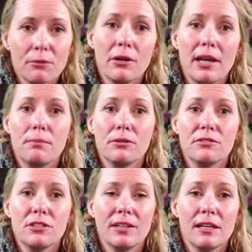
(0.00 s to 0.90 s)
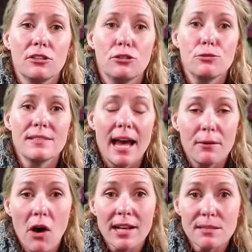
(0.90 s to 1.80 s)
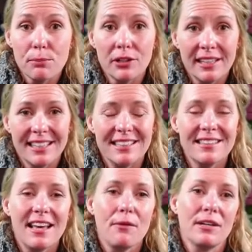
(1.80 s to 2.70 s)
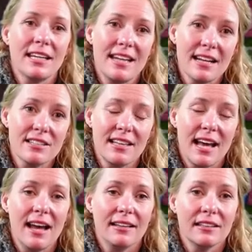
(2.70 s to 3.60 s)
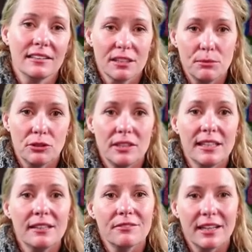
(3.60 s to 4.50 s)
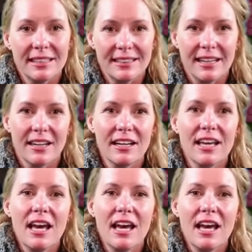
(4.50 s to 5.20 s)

We were able to get new sidewalks put in that would connect to the Highland community right there.